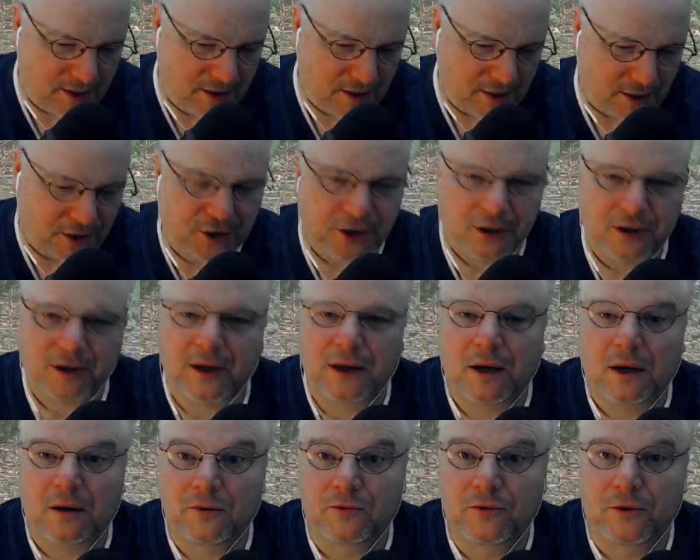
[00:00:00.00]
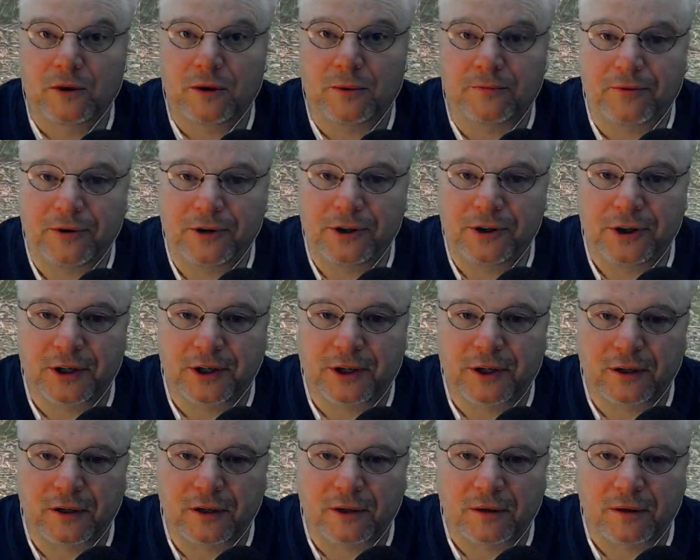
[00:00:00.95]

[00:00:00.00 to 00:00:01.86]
section, and I'd really appreciate it.